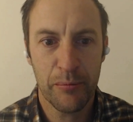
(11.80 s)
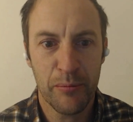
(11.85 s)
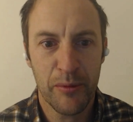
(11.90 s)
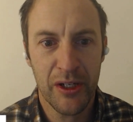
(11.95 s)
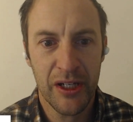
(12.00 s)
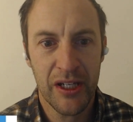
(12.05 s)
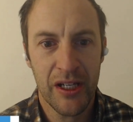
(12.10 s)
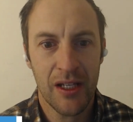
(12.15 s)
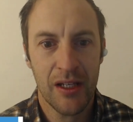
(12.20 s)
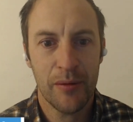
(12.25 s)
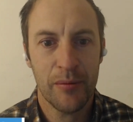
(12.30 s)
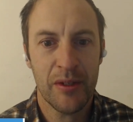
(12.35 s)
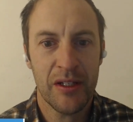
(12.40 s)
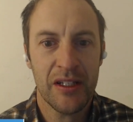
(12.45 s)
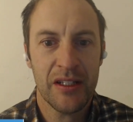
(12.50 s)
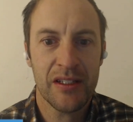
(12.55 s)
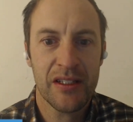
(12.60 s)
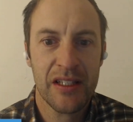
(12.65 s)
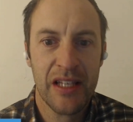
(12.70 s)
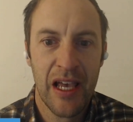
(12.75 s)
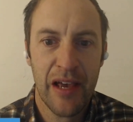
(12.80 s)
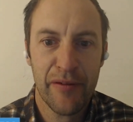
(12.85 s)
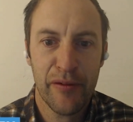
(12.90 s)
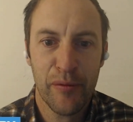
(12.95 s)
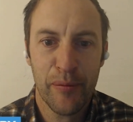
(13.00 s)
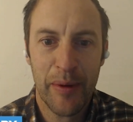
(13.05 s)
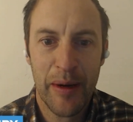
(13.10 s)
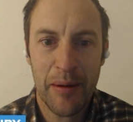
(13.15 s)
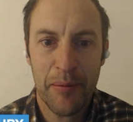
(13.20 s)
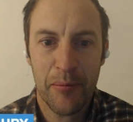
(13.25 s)
my name is Kevin
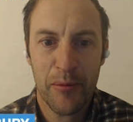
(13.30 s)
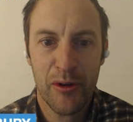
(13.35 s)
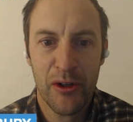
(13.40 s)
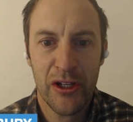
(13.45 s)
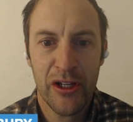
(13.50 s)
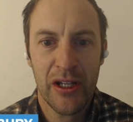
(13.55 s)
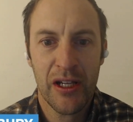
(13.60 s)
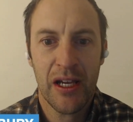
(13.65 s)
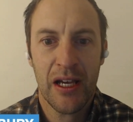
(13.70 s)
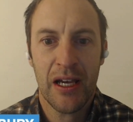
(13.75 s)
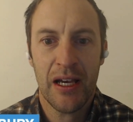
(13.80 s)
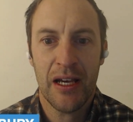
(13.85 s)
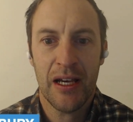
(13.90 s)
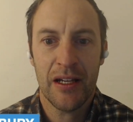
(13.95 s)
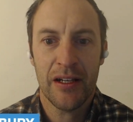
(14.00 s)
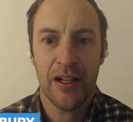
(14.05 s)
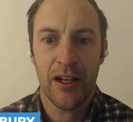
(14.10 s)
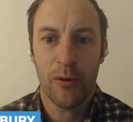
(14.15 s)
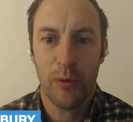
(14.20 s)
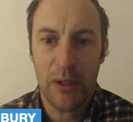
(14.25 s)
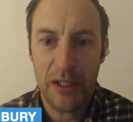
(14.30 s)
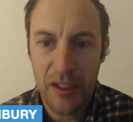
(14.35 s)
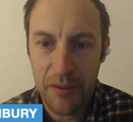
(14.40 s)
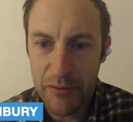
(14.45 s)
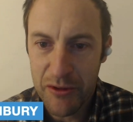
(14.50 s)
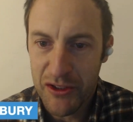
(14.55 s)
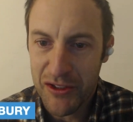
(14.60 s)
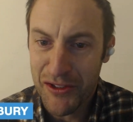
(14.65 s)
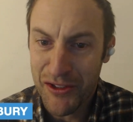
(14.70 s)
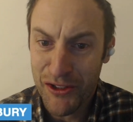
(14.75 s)
Bambury and I welcome
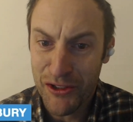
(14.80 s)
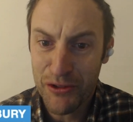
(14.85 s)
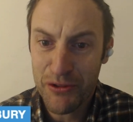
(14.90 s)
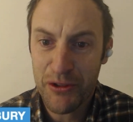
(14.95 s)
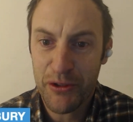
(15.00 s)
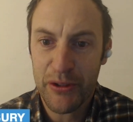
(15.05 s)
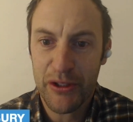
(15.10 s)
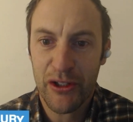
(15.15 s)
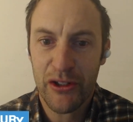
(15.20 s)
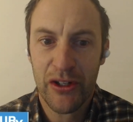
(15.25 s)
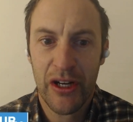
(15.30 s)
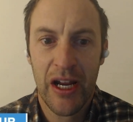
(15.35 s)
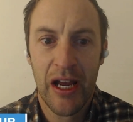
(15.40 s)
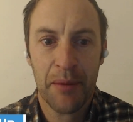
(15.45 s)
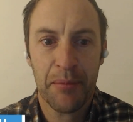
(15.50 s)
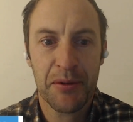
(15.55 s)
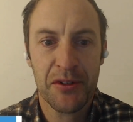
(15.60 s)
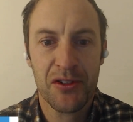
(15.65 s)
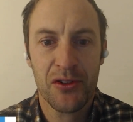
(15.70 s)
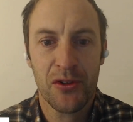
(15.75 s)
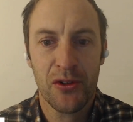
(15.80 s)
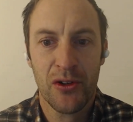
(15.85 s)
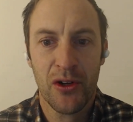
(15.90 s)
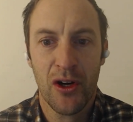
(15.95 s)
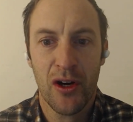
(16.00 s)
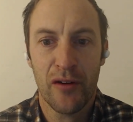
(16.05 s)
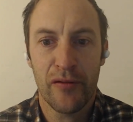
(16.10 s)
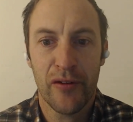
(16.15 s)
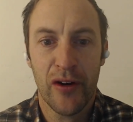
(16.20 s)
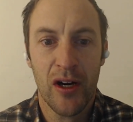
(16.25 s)
you to another episode
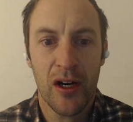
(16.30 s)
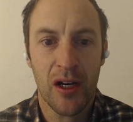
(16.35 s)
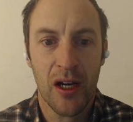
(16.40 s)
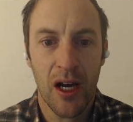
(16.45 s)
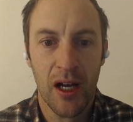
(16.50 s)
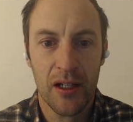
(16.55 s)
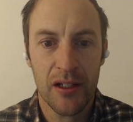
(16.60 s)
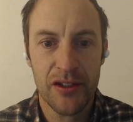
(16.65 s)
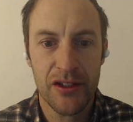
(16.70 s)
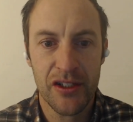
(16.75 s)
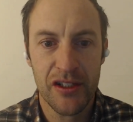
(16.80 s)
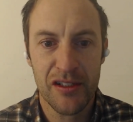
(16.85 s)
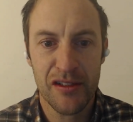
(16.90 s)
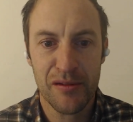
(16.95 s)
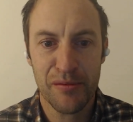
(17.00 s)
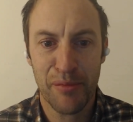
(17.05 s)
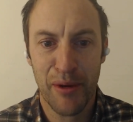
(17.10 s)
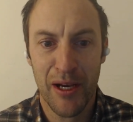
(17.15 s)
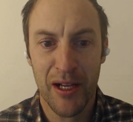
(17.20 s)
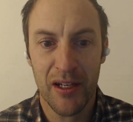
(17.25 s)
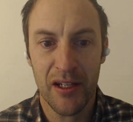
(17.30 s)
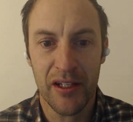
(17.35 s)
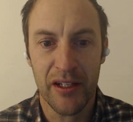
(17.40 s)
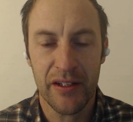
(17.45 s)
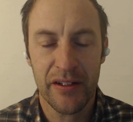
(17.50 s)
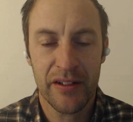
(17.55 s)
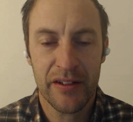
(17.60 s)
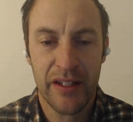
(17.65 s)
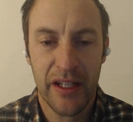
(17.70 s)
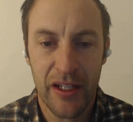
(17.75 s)
of Oncology
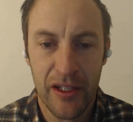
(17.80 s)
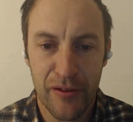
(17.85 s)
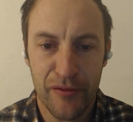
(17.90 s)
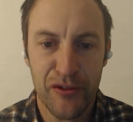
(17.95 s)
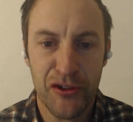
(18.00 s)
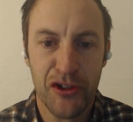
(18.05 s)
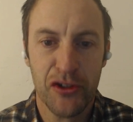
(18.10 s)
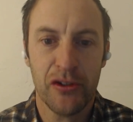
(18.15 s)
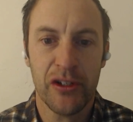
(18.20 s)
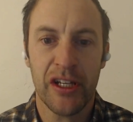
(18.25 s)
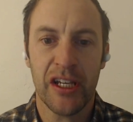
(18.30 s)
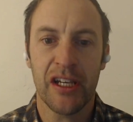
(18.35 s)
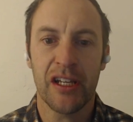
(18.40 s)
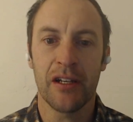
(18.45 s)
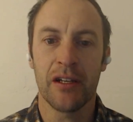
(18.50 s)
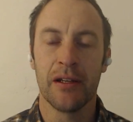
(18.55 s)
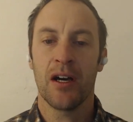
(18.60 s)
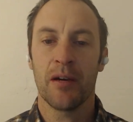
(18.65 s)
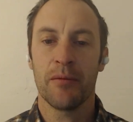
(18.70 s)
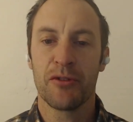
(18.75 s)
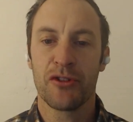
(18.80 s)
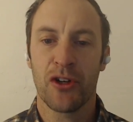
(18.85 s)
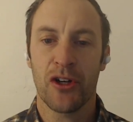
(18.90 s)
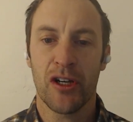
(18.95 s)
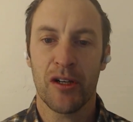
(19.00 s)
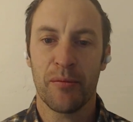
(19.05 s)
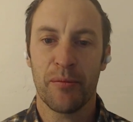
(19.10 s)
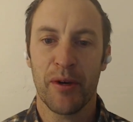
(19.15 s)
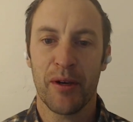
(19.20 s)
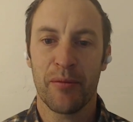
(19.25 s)
Spotlight. Thank you for tuning in. I'm
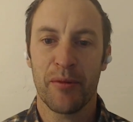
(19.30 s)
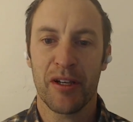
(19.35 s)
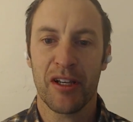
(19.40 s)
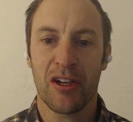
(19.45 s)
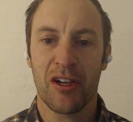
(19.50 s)
joined by my